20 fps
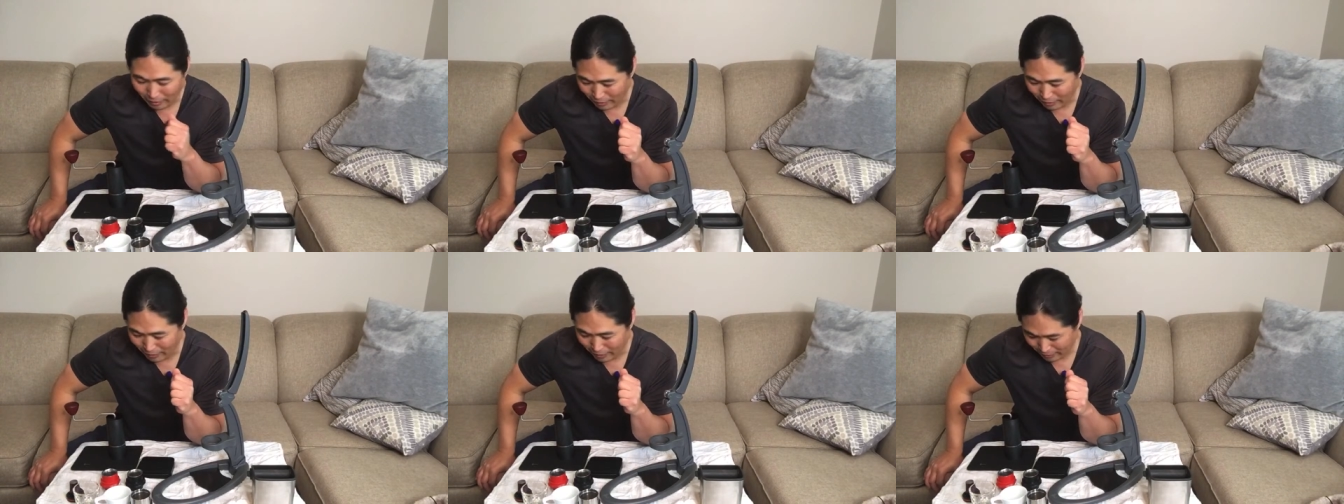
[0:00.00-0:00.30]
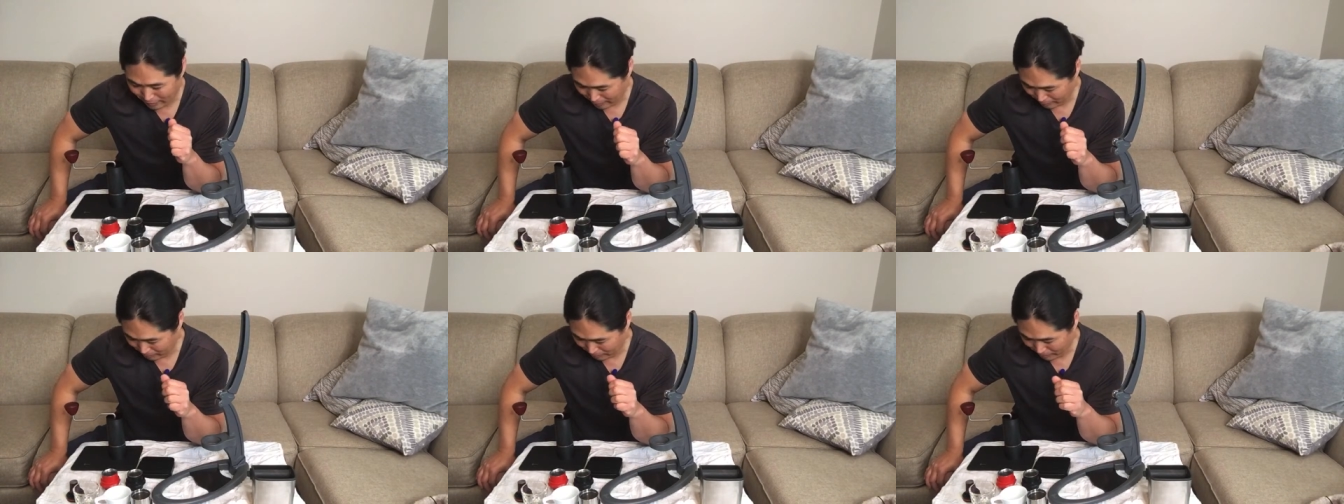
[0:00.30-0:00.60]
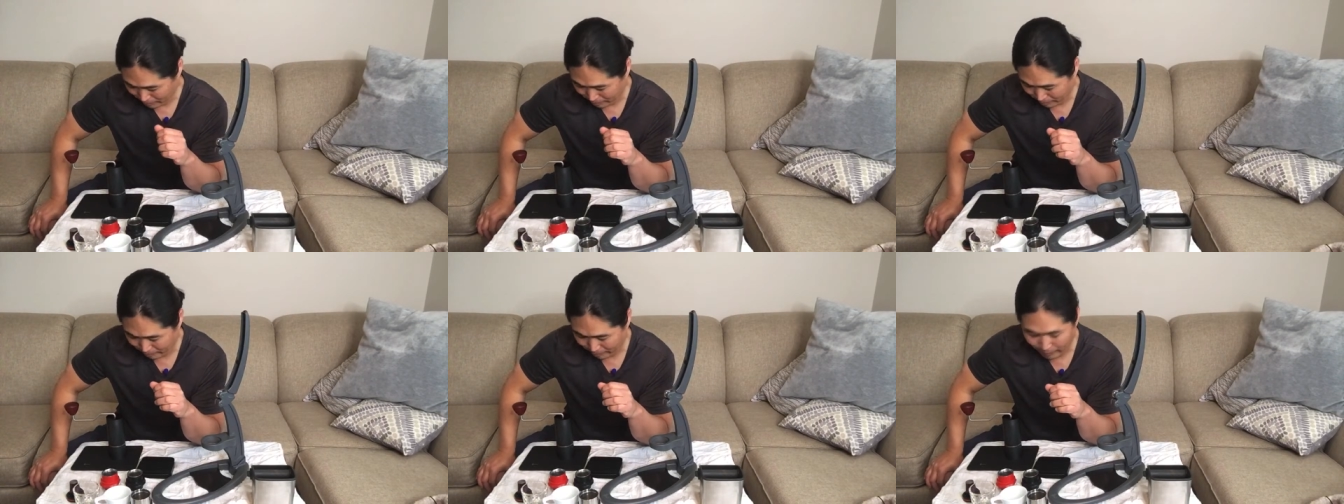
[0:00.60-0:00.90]
And
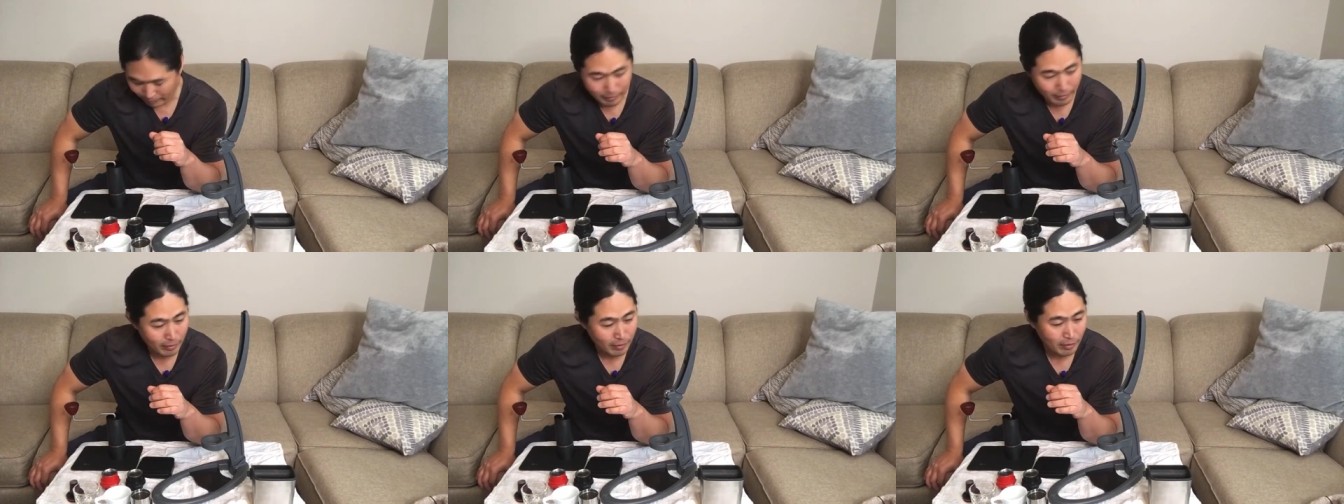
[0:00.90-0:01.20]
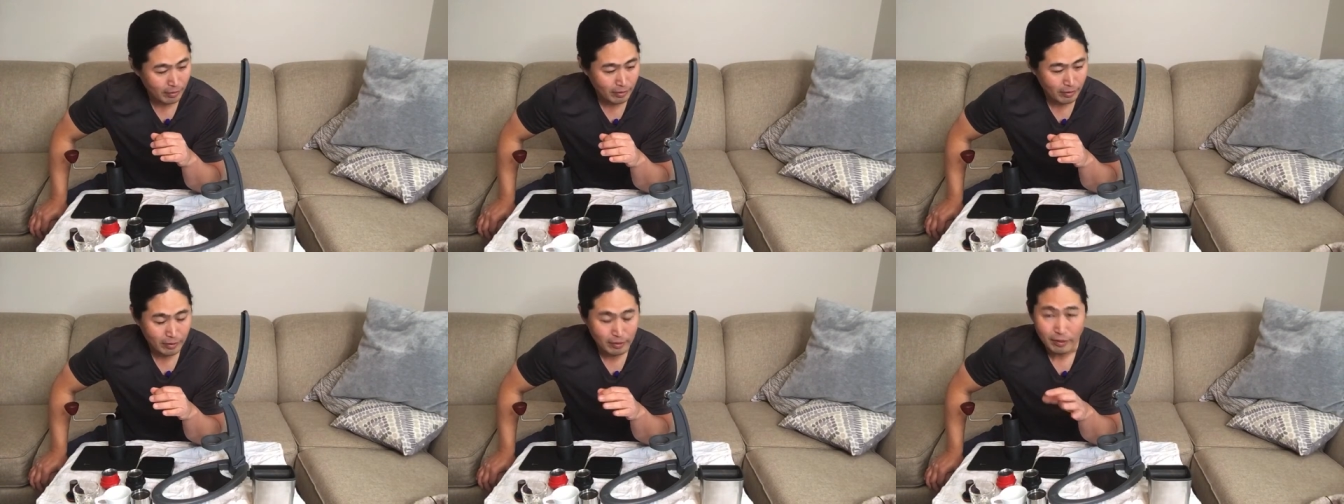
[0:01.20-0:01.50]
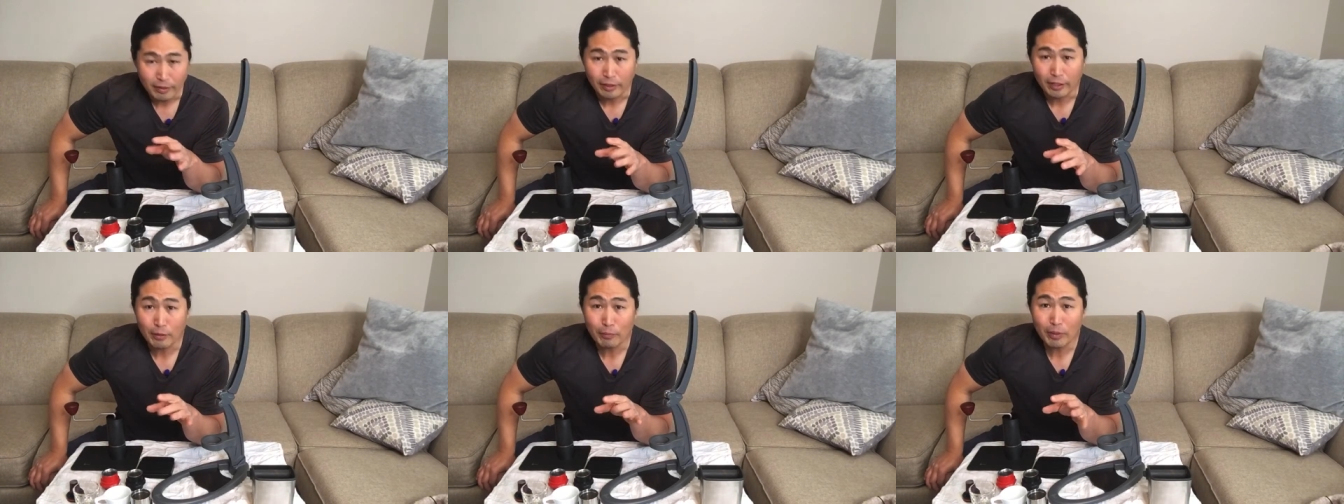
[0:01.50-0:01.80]

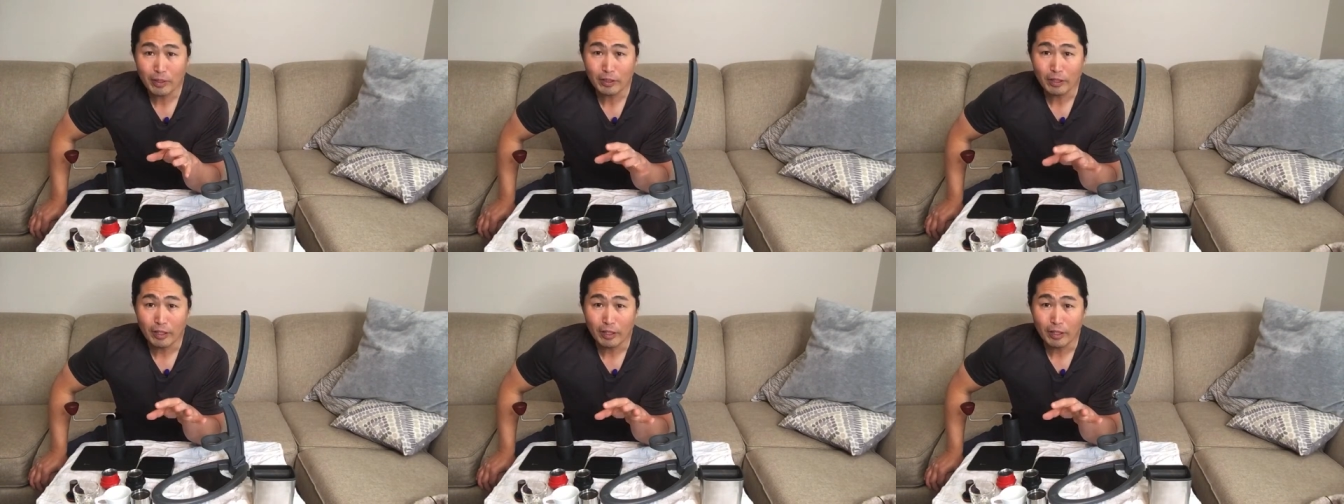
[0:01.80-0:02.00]
you know what?